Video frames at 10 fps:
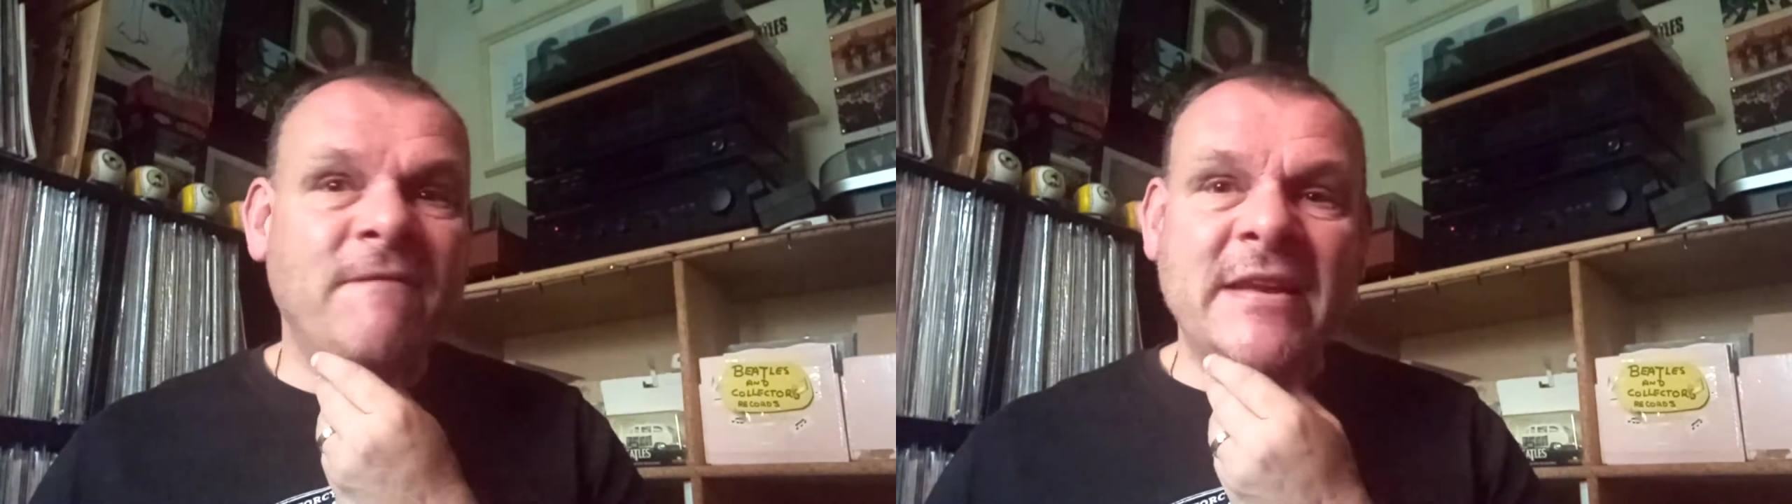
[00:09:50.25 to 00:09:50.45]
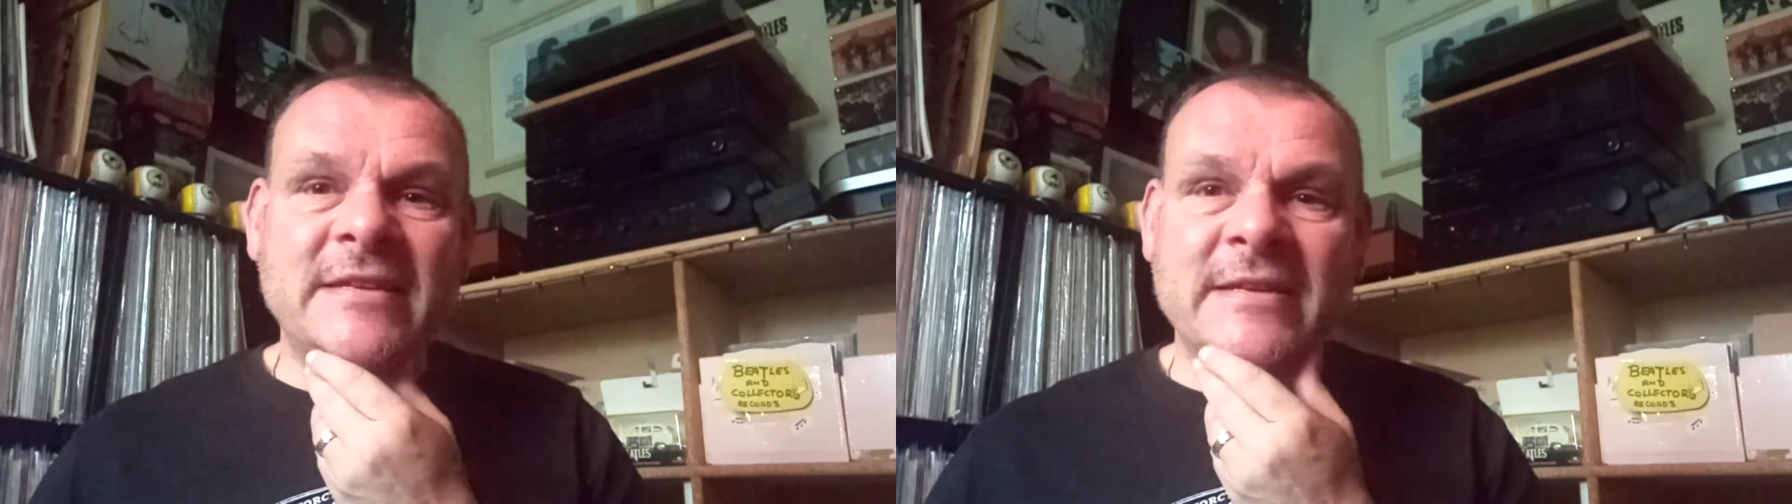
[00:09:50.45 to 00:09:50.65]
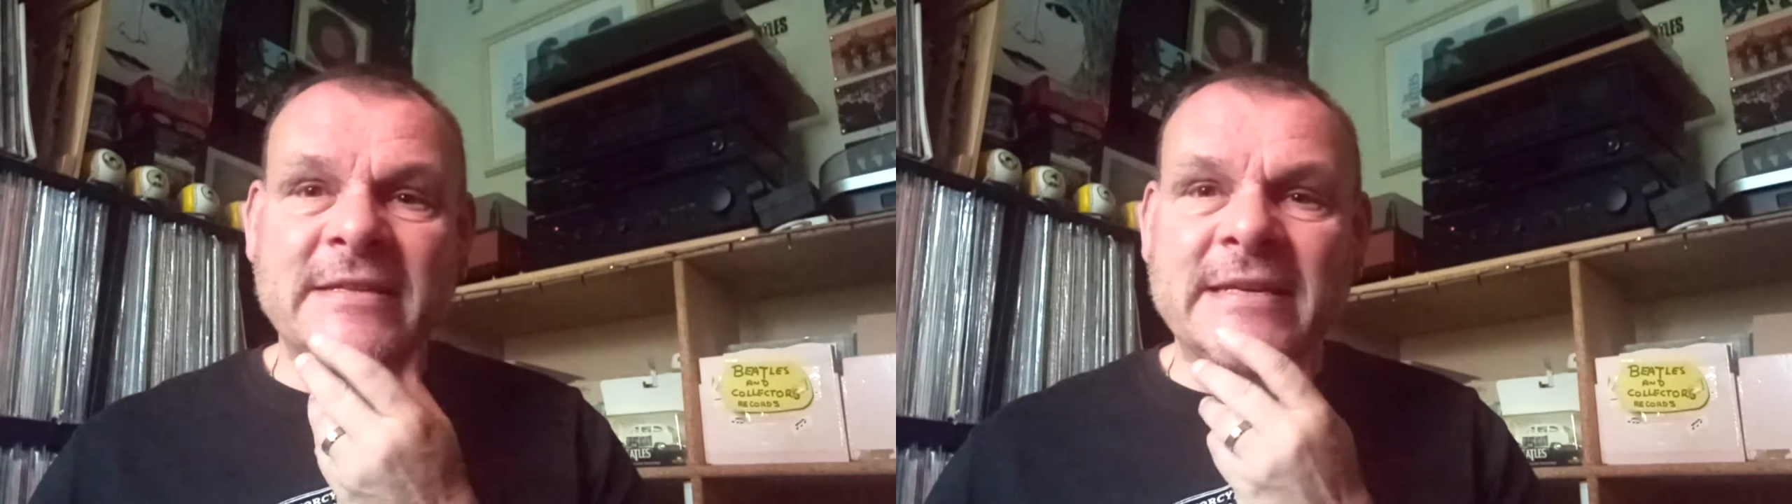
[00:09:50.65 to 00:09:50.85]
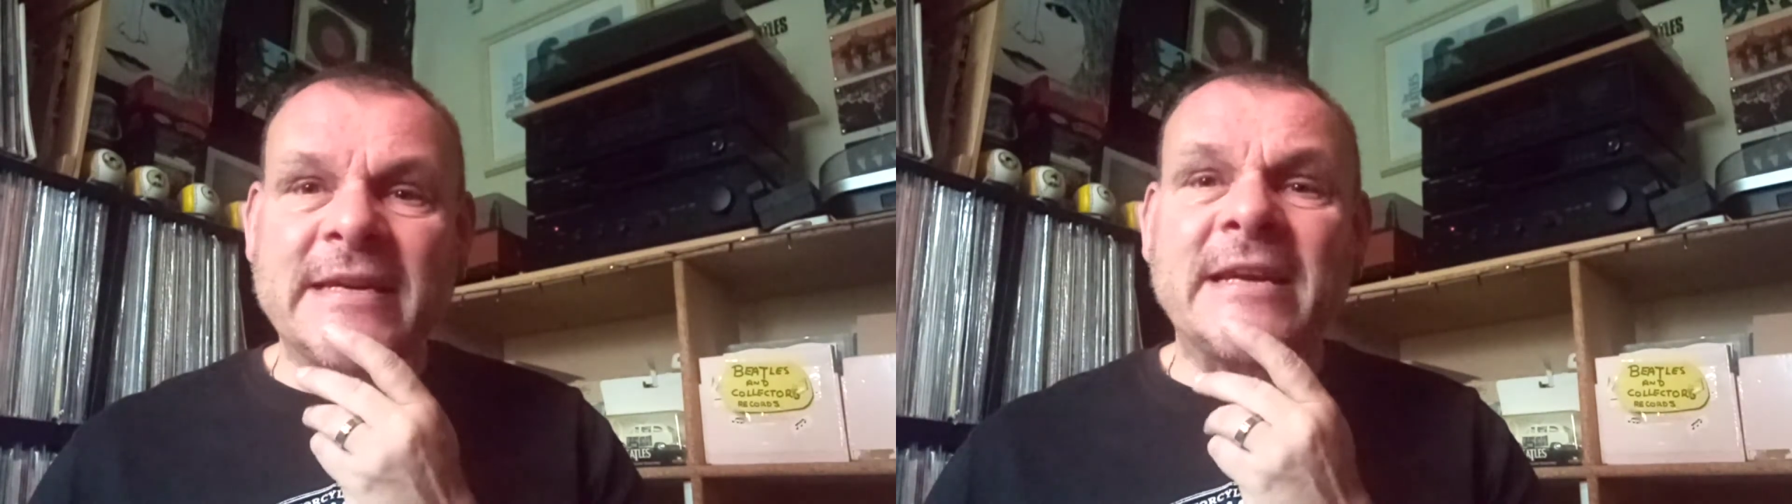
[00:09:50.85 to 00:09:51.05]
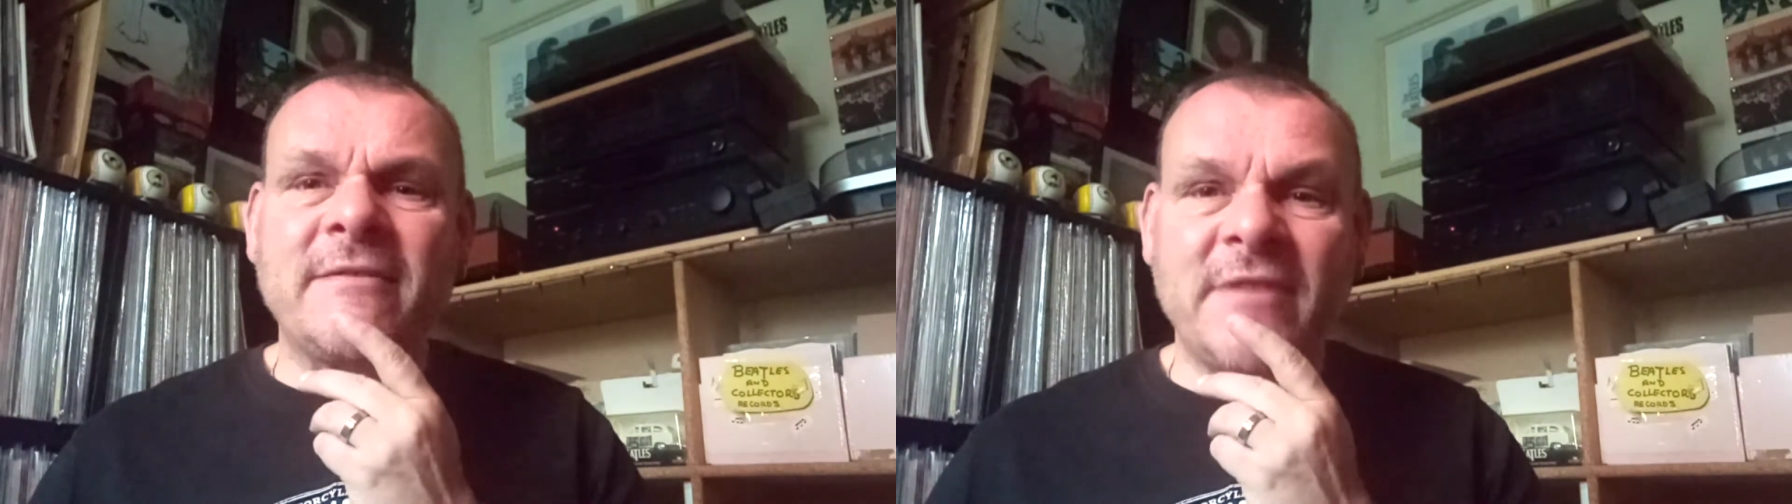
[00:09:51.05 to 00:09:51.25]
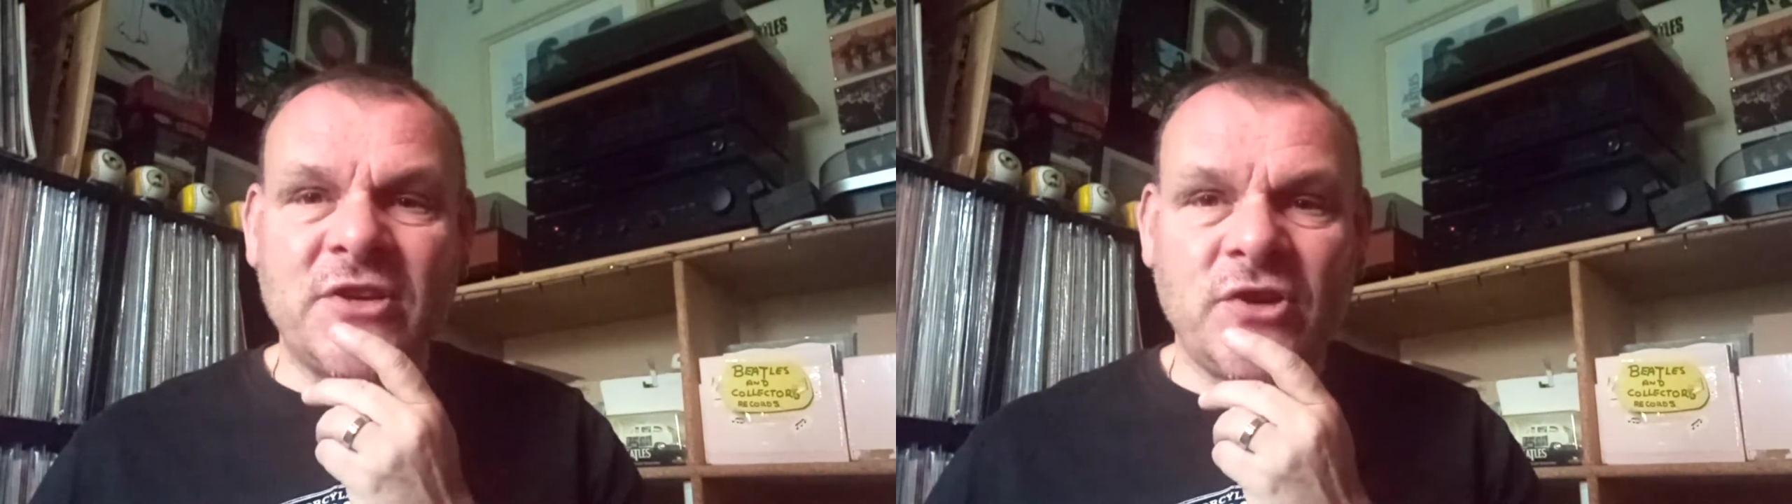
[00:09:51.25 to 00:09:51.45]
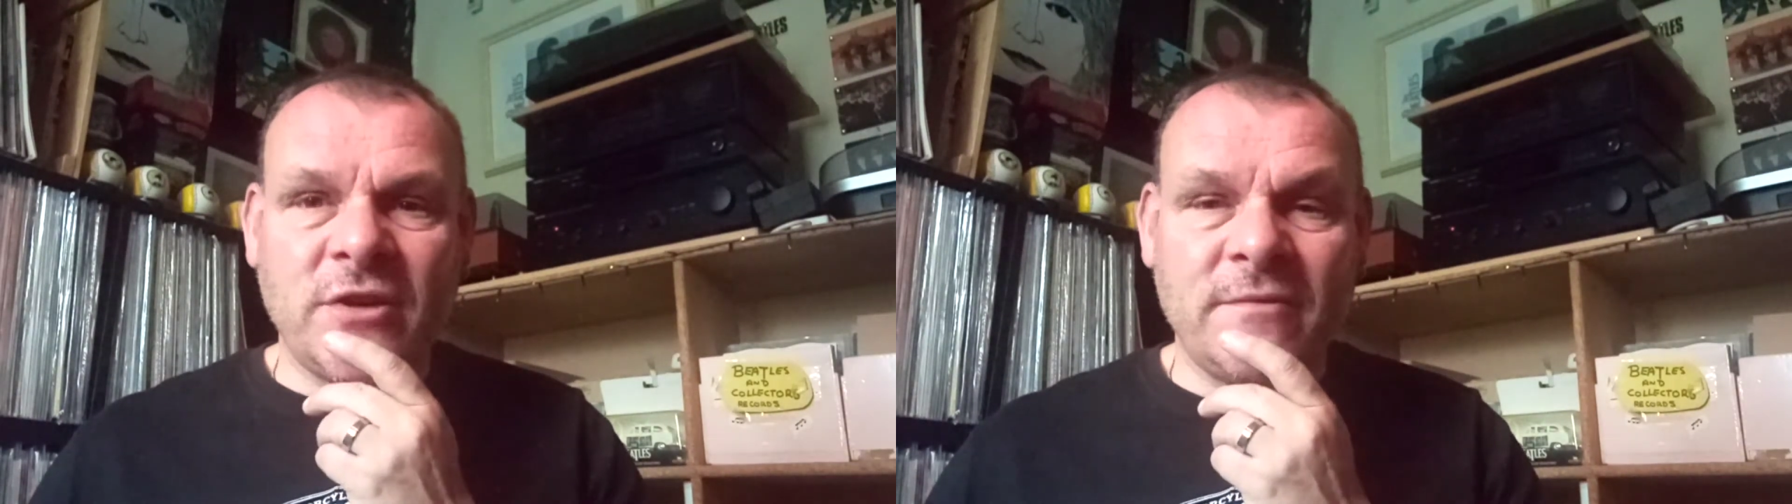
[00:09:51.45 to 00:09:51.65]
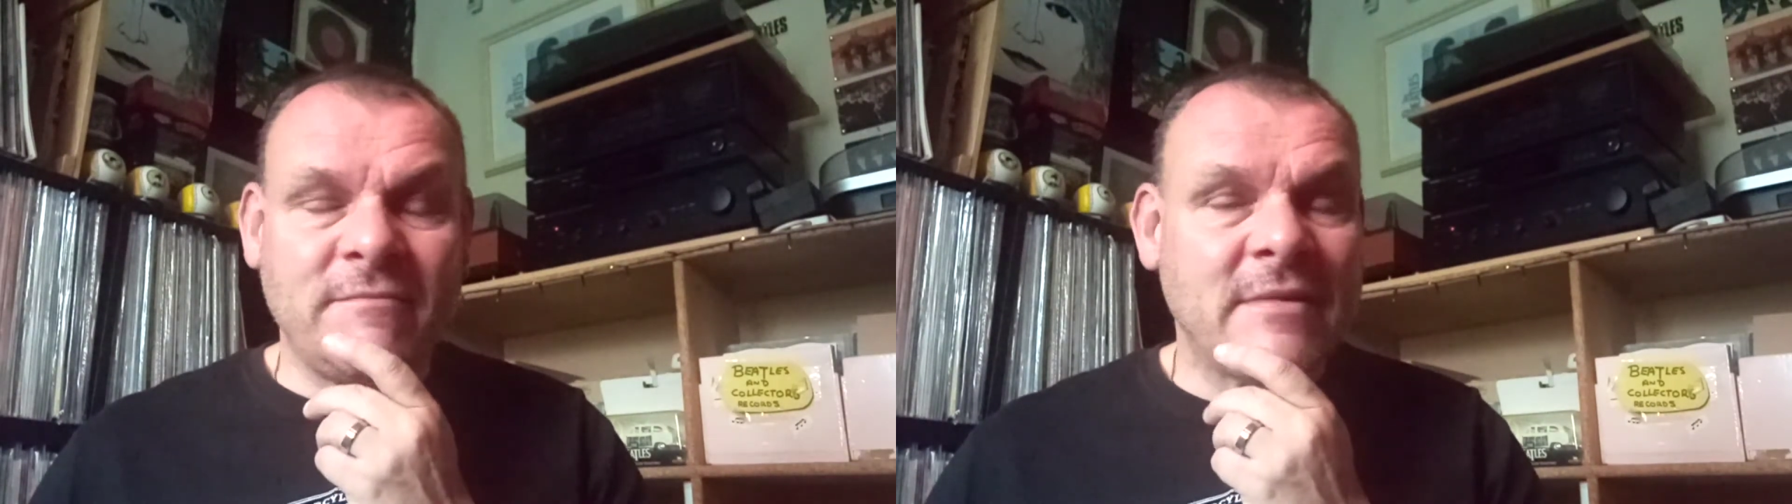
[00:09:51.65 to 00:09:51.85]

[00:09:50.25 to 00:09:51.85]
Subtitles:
Vincent and Little Richard and